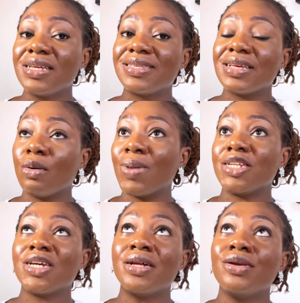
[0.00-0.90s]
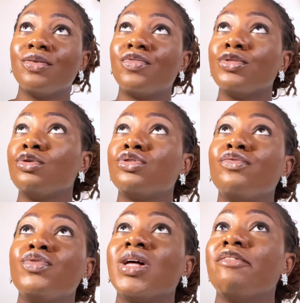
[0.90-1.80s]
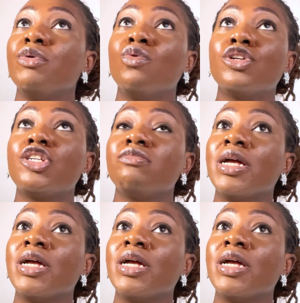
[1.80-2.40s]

it on my channel. For those of you that have been watching